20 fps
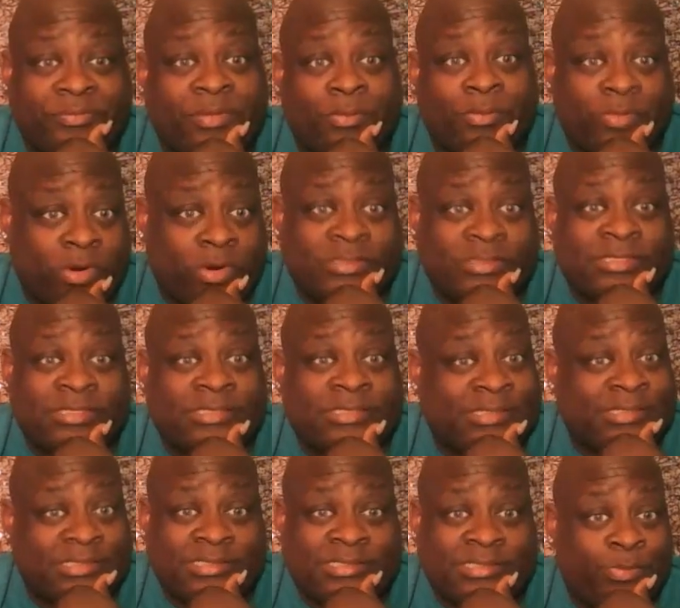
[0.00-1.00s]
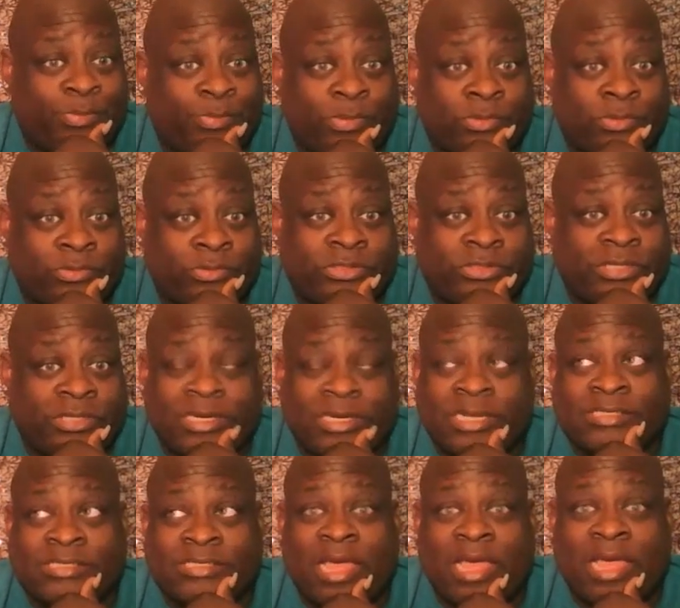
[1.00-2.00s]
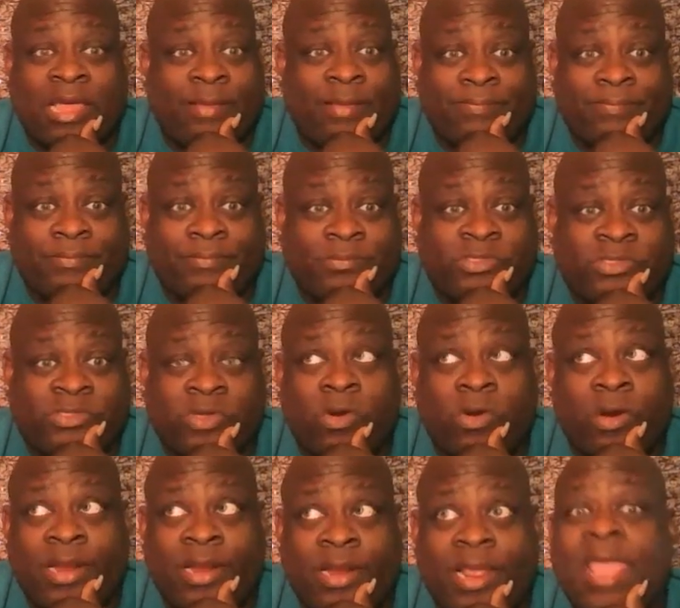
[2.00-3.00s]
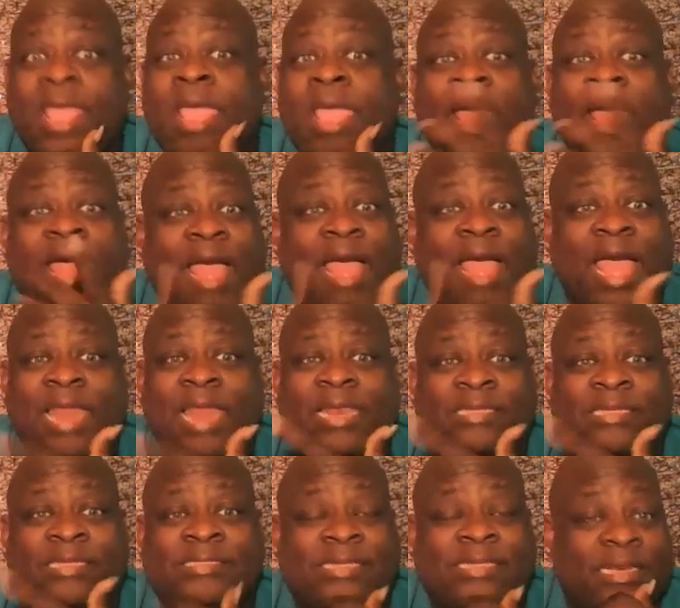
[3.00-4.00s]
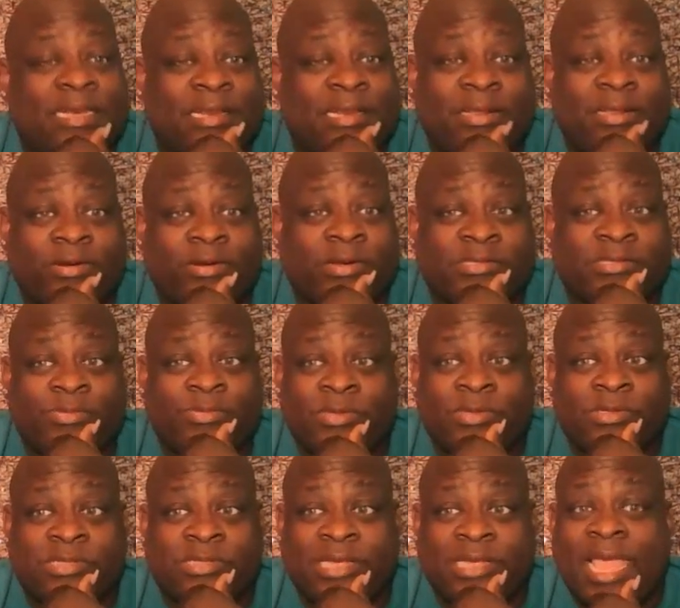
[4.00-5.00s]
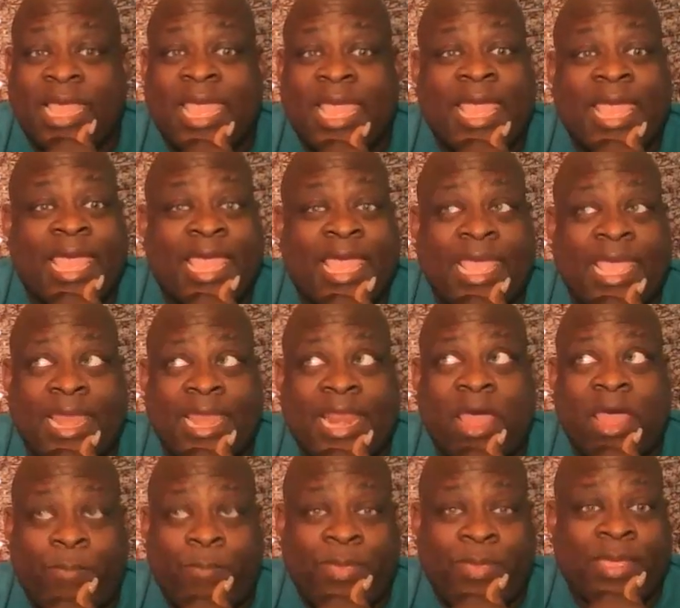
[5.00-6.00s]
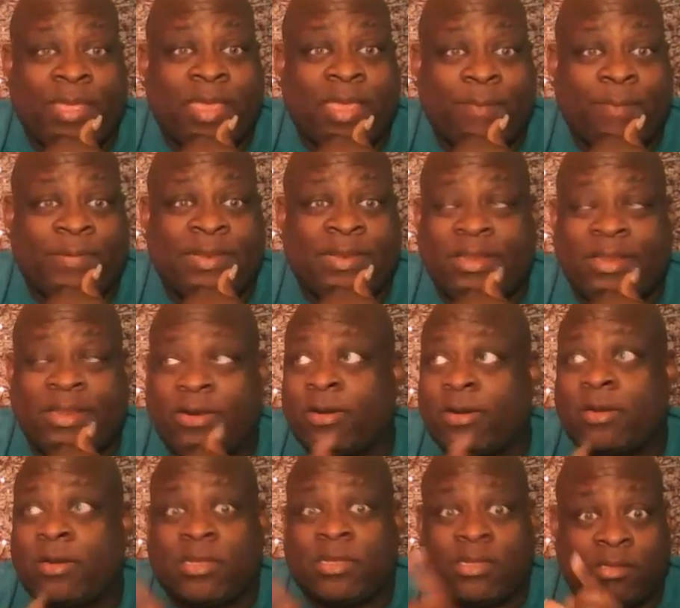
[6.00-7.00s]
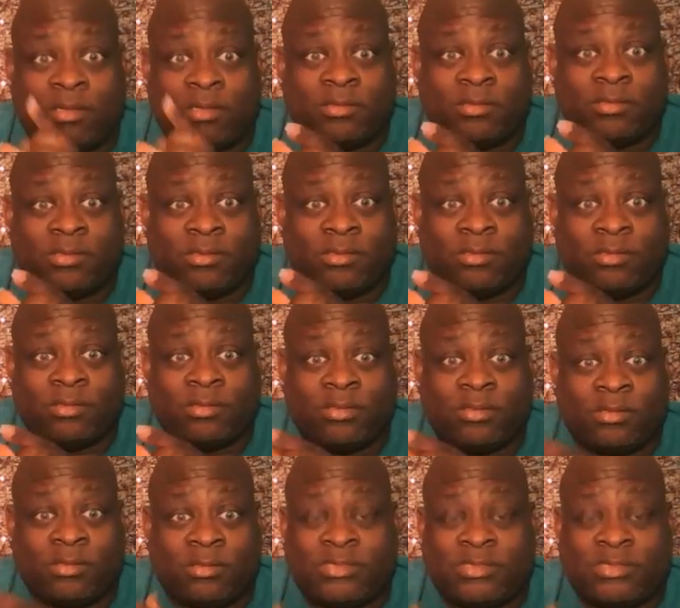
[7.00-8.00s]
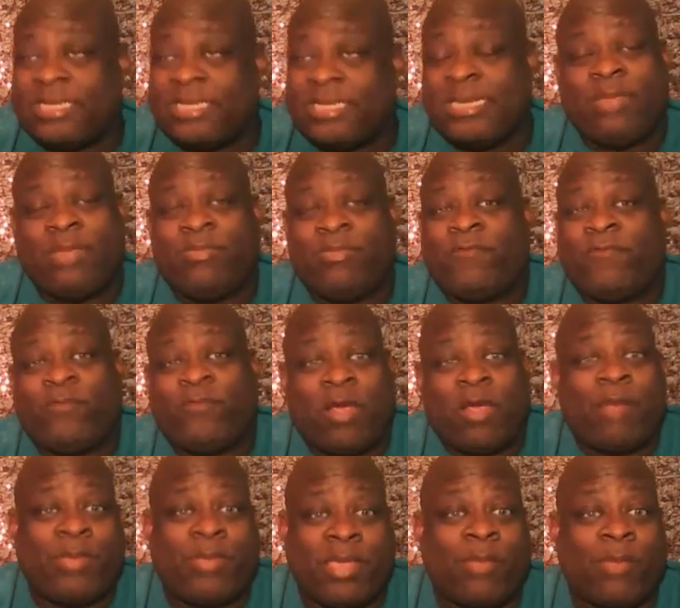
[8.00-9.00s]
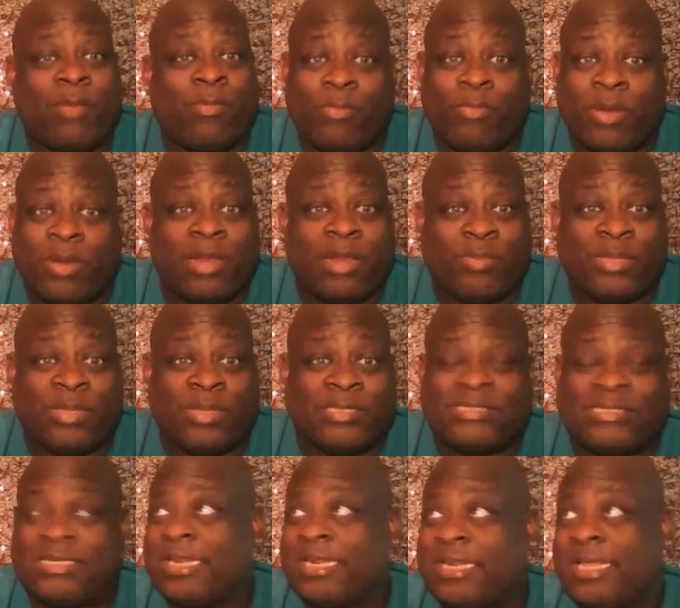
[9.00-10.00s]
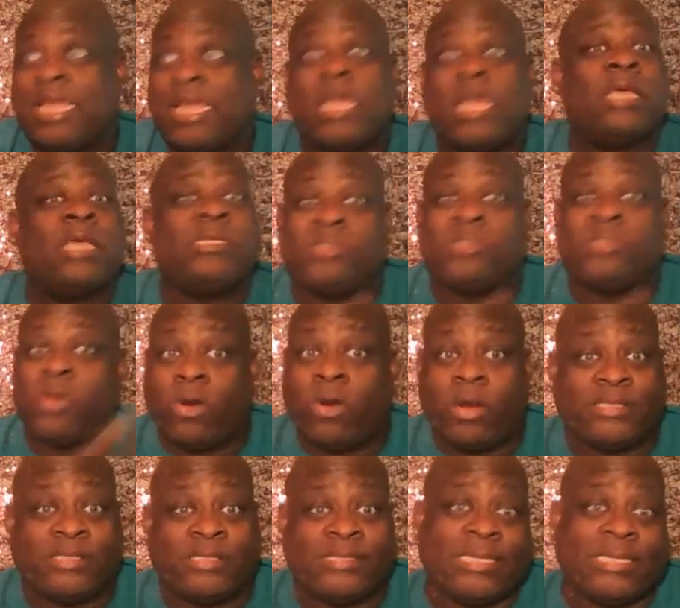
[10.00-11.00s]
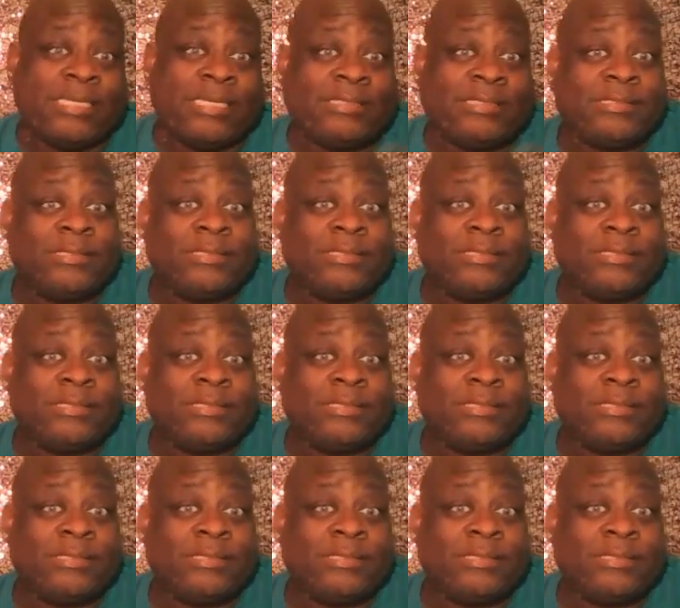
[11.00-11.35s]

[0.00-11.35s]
Narcissistic bullshit, because sorry, I listen to Lyrica's music, and I'll pick up a Lyrica CD before I pick up a Britney B CD. Sorry, sis.